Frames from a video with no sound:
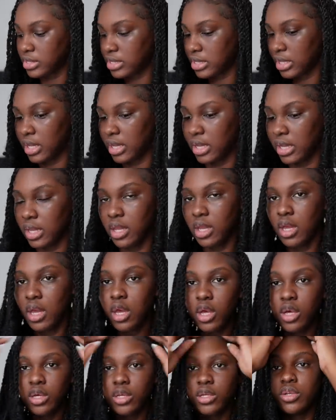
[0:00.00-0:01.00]
day,
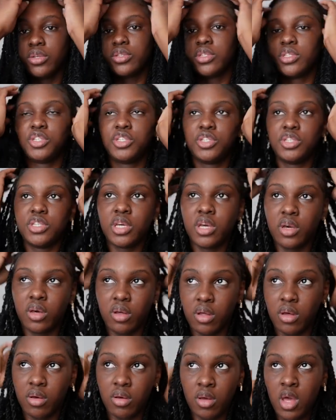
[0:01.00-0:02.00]
you know, just
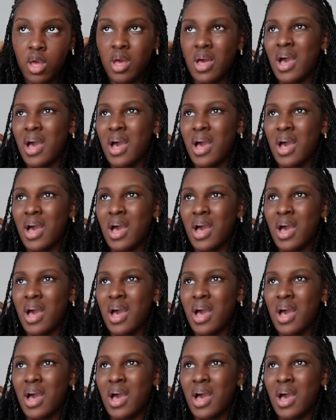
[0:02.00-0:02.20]
chill.